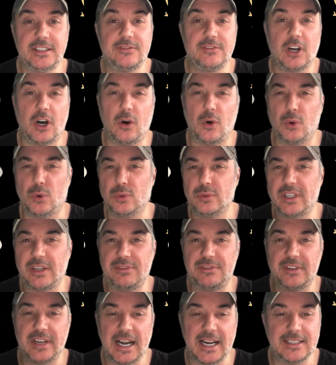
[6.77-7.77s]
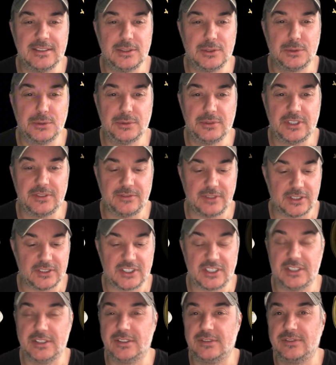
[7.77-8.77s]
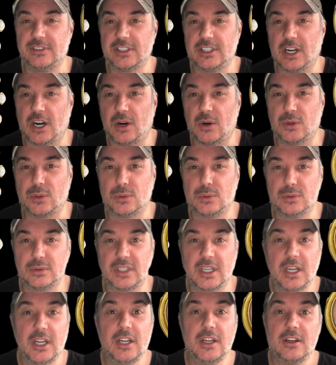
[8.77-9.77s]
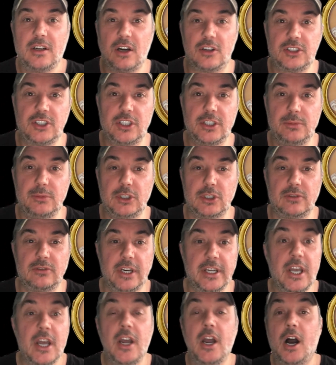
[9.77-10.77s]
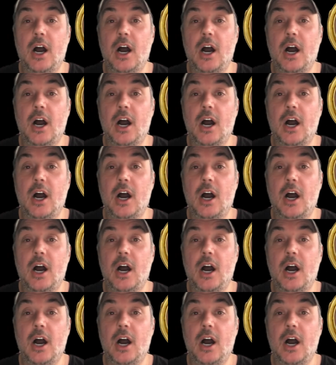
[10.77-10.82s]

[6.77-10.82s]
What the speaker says: You've got all different angles. You've got silver, gold, costume jewellery.